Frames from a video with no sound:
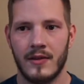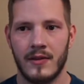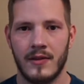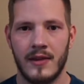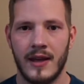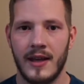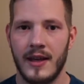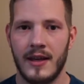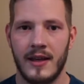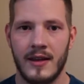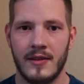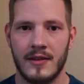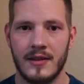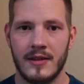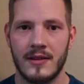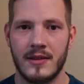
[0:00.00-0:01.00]

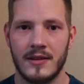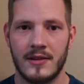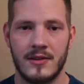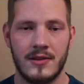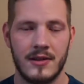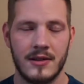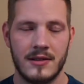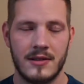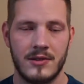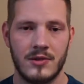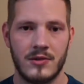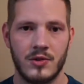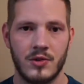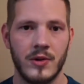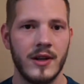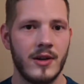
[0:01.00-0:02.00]
The
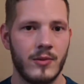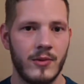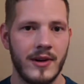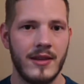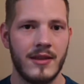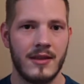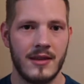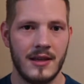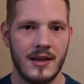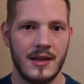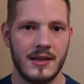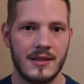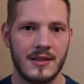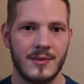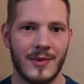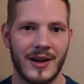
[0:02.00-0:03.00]
trick with
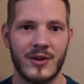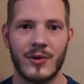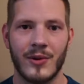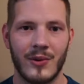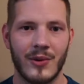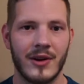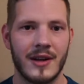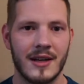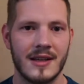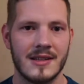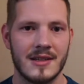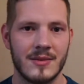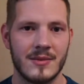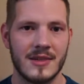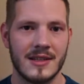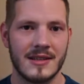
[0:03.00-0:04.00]
these
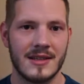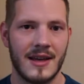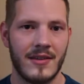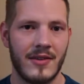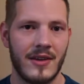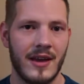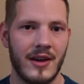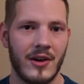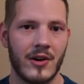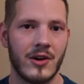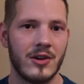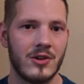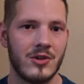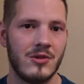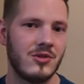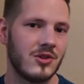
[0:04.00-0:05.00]
microorganisms is that they
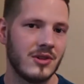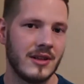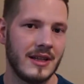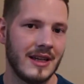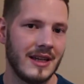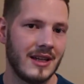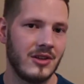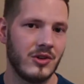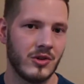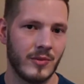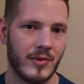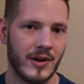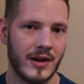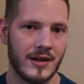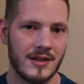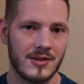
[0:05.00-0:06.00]
aren't usually in your
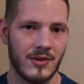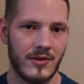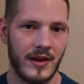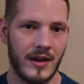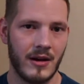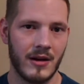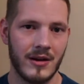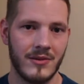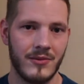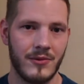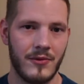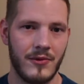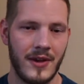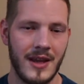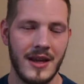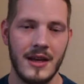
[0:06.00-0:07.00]
body. So they are
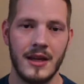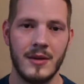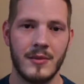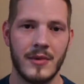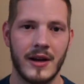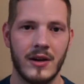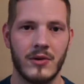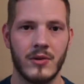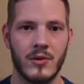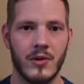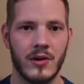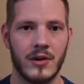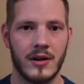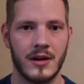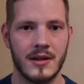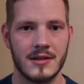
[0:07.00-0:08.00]
invading
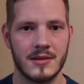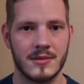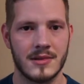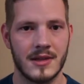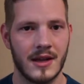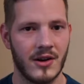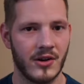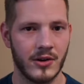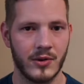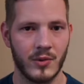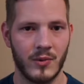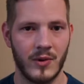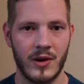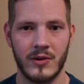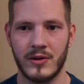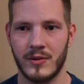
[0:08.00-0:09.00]
microorganisms that aren't
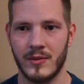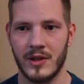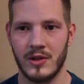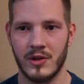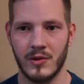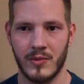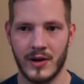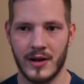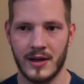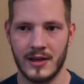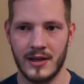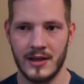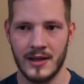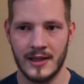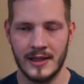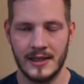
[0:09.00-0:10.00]
welcome in your body.